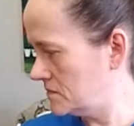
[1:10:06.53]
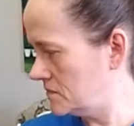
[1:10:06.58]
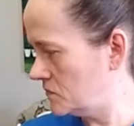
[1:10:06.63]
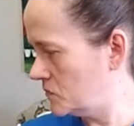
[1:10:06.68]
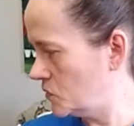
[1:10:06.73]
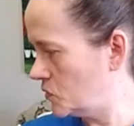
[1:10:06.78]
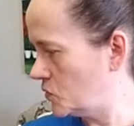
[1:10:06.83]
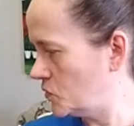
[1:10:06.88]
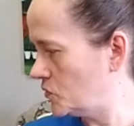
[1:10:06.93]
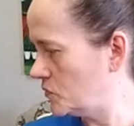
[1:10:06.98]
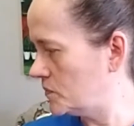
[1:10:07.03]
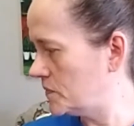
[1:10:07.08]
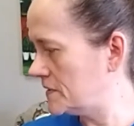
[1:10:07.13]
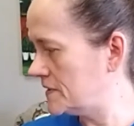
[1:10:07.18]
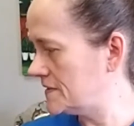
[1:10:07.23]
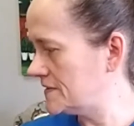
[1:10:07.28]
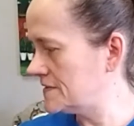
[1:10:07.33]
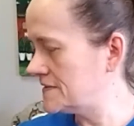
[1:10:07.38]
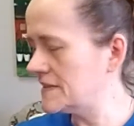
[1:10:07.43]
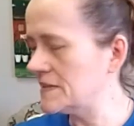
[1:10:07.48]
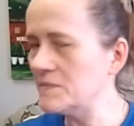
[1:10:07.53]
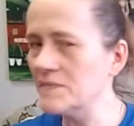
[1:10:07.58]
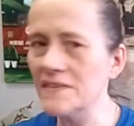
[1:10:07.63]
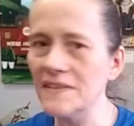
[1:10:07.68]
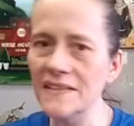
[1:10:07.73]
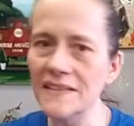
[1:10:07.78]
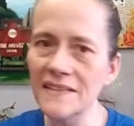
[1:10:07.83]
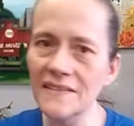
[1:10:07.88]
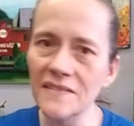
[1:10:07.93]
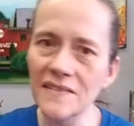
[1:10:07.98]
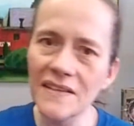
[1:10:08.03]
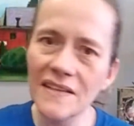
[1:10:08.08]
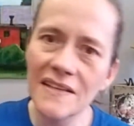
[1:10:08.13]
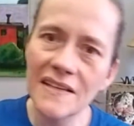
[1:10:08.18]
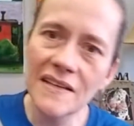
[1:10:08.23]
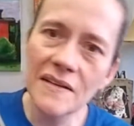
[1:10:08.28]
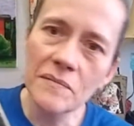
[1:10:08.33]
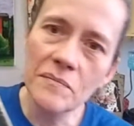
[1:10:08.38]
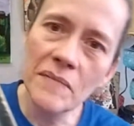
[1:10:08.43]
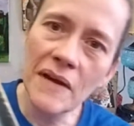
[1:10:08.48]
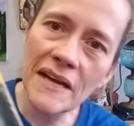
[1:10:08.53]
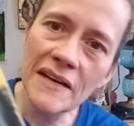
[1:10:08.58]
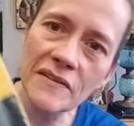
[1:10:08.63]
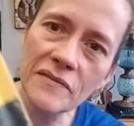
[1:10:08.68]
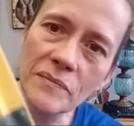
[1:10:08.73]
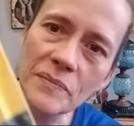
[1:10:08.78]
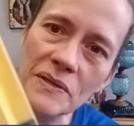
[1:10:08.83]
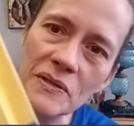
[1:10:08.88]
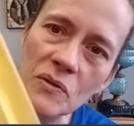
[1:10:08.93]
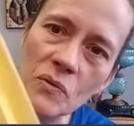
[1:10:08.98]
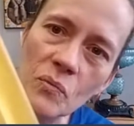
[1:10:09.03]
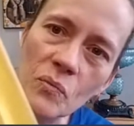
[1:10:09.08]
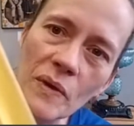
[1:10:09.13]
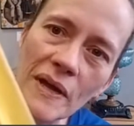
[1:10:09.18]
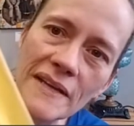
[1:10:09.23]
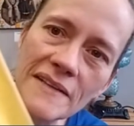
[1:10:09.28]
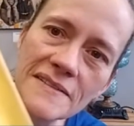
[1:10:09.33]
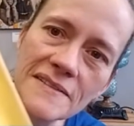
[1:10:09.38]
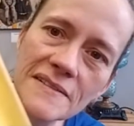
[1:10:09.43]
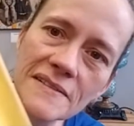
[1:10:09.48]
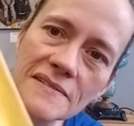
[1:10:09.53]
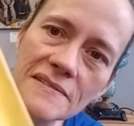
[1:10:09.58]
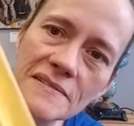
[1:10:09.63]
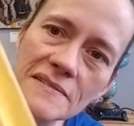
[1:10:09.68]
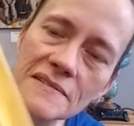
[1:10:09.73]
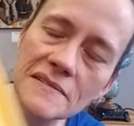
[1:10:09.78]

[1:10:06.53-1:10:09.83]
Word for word: mold, but it seems like it might have been a wet